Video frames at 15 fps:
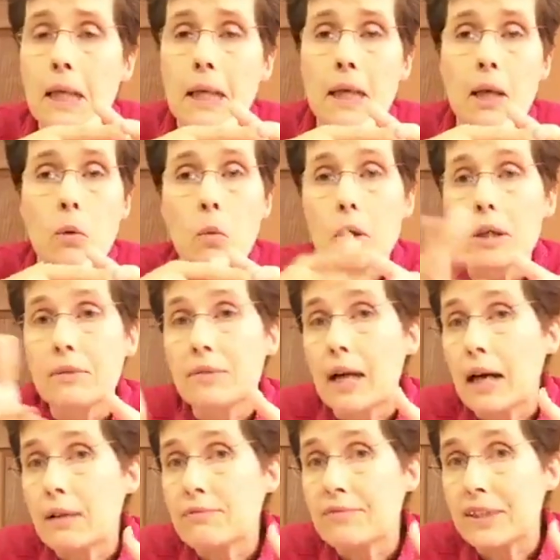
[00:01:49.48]
a work of
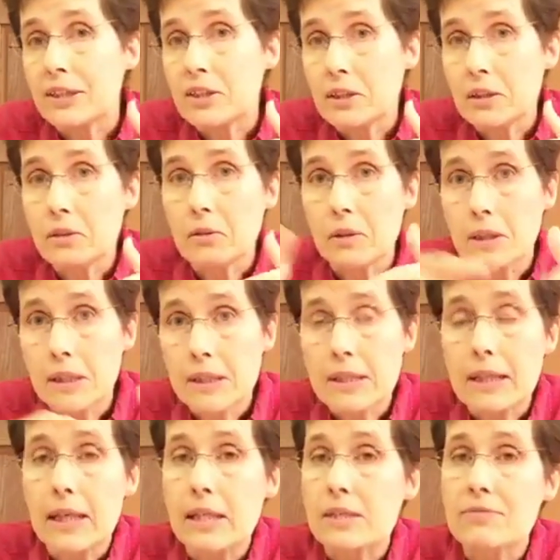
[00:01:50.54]
nonfiction, or in this
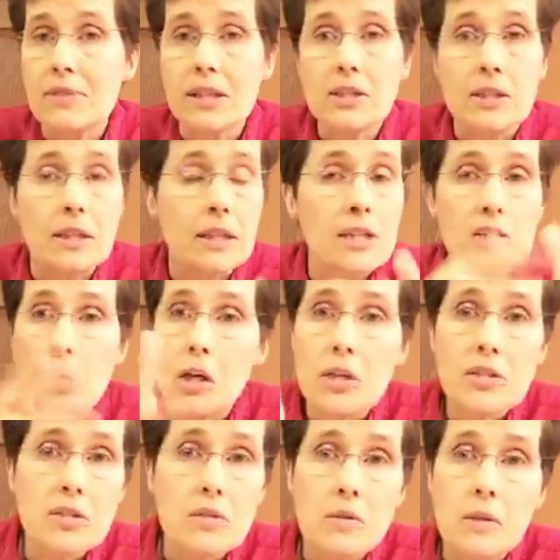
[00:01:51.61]
case, fiction, it's all
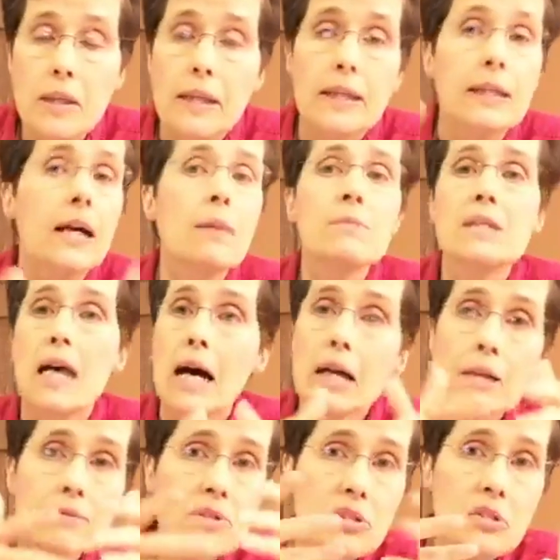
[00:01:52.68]
story. It comes out
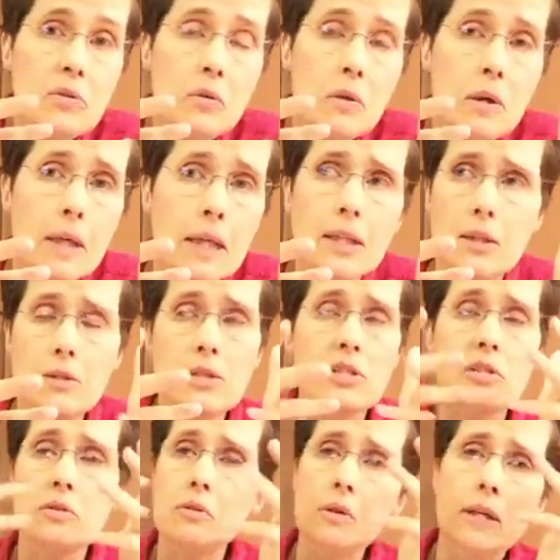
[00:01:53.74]
of a story. There's
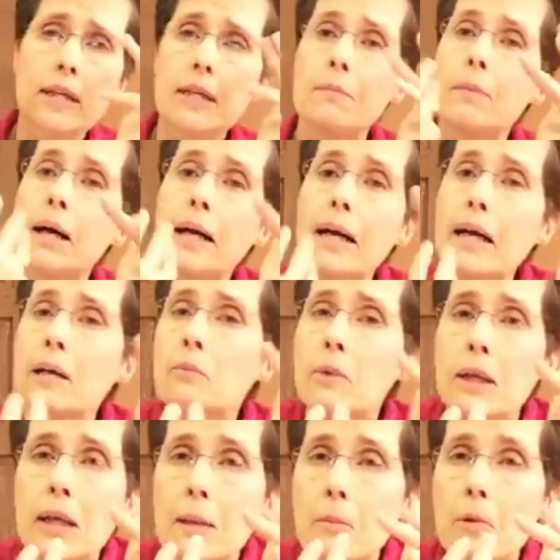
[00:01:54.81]
story in my head
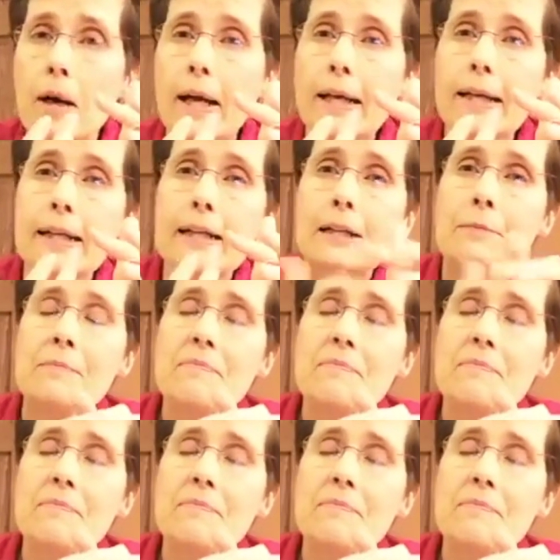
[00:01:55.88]
when I'm writing it.